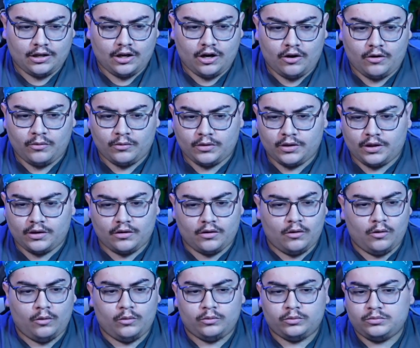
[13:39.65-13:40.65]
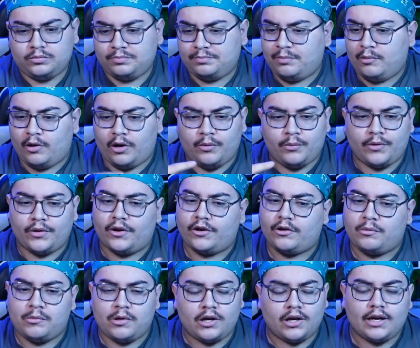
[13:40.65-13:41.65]
you know there's a whole point where they're
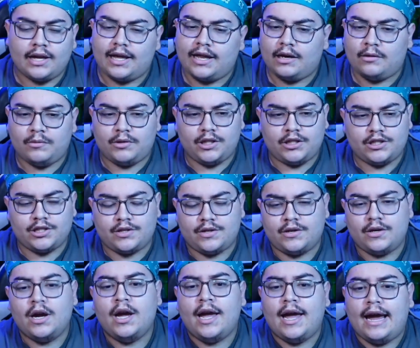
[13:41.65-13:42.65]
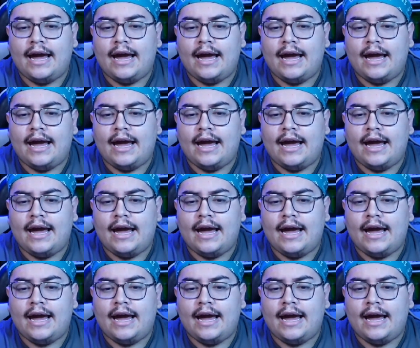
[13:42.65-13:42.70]
communicating with each other